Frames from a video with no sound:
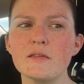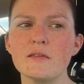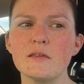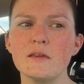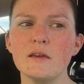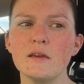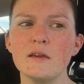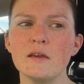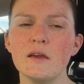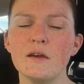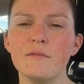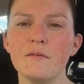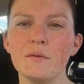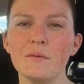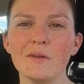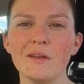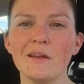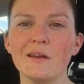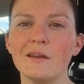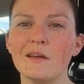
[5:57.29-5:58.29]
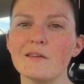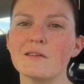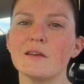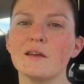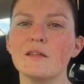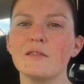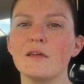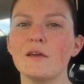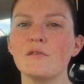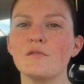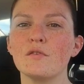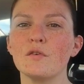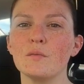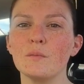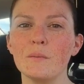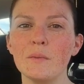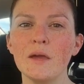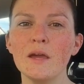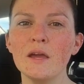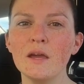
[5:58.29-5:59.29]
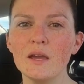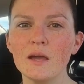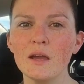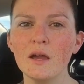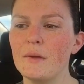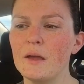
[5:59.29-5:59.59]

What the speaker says: see if it really does anything for me.